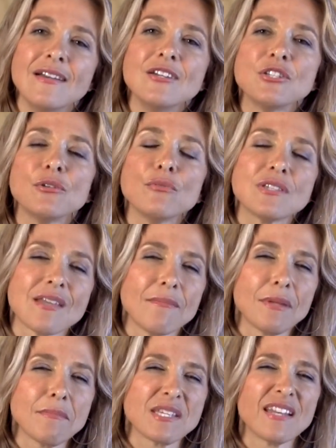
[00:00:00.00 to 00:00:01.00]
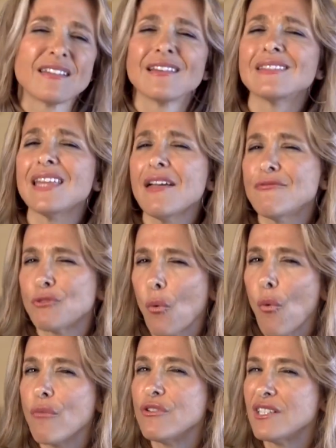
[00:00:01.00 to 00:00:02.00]
She would sometimes get
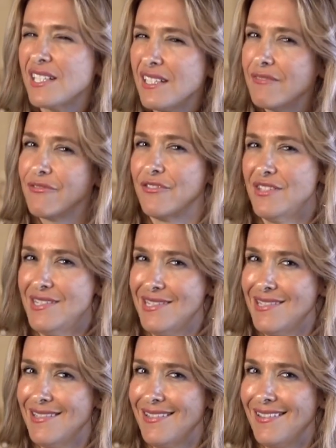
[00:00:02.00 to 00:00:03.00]
leftover gifts,